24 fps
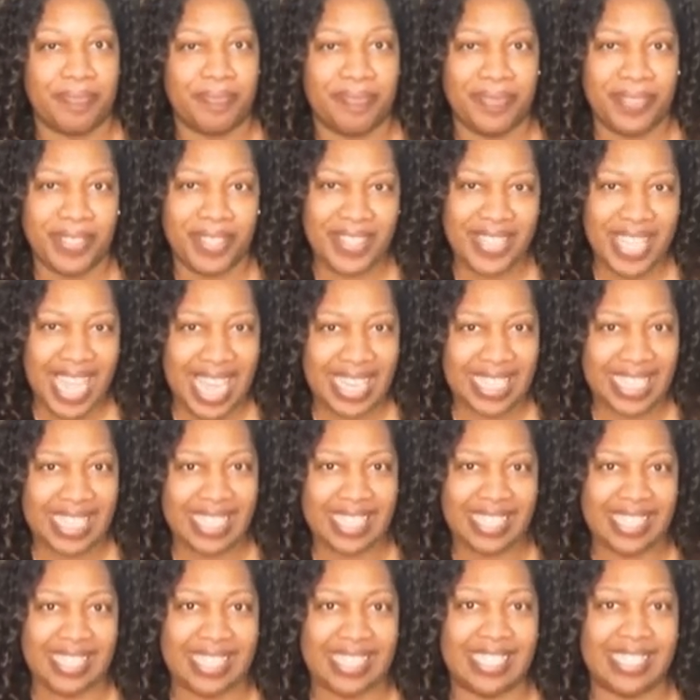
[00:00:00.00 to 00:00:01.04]
You gotta eat,
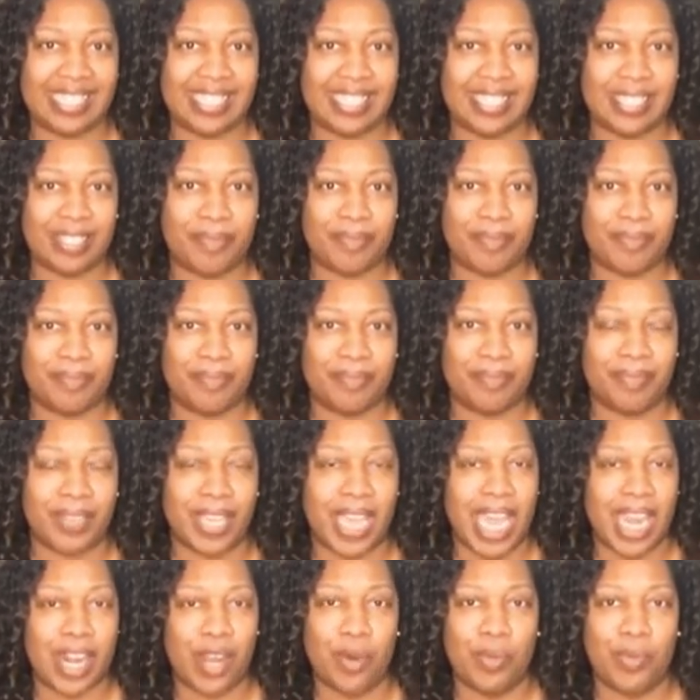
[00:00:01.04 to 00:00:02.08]
sis. I
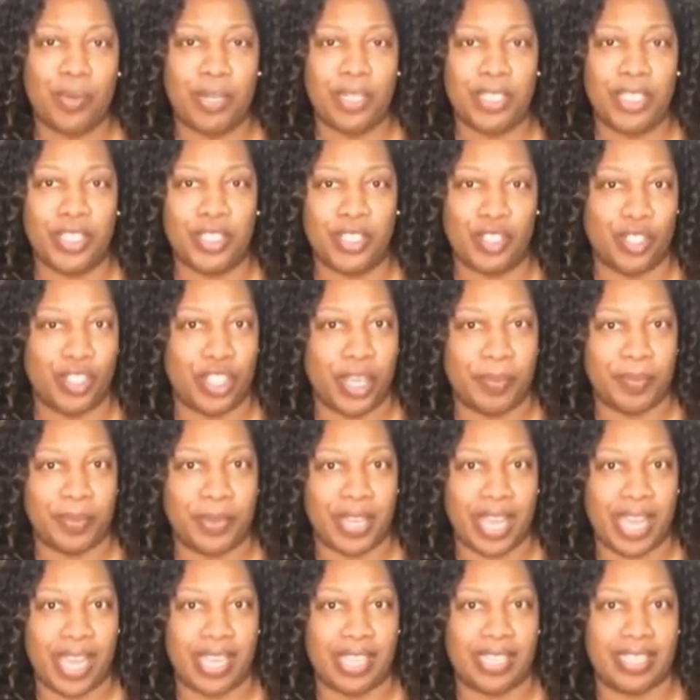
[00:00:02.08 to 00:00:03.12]
don't want you to
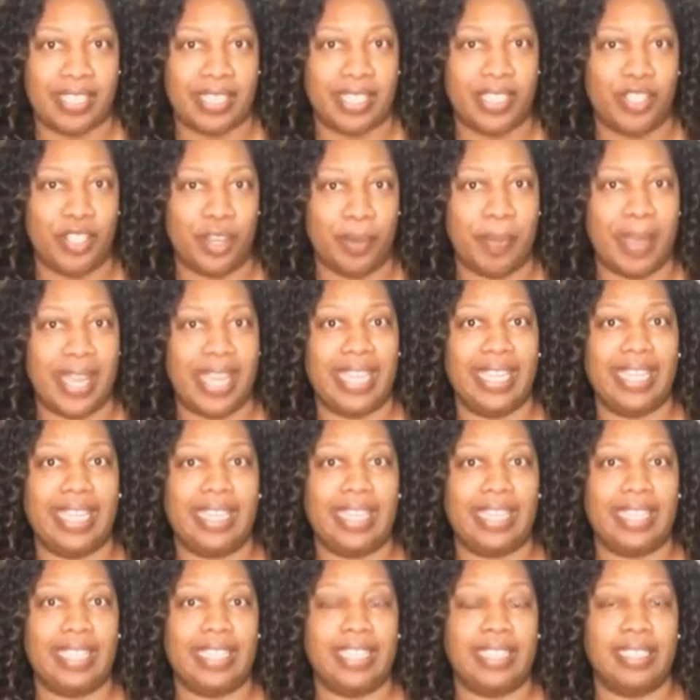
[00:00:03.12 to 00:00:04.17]
jeopardize your main
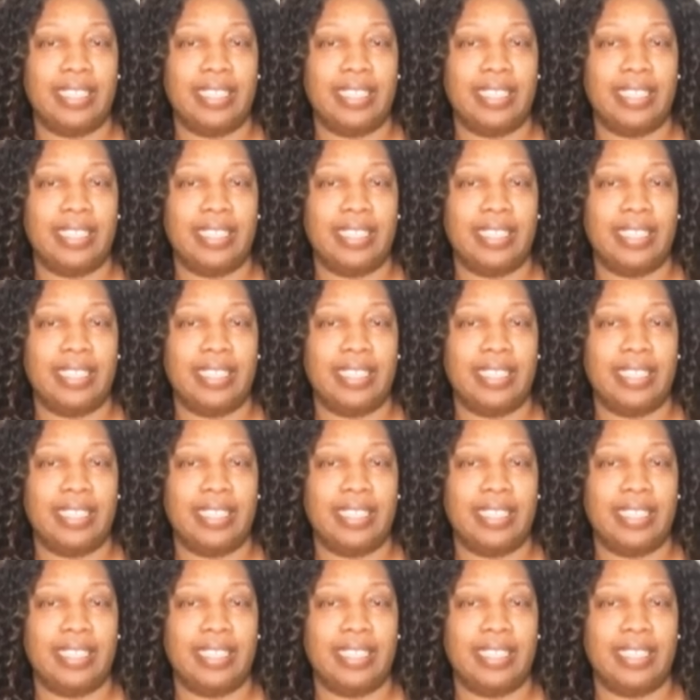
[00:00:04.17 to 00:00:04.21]
gig.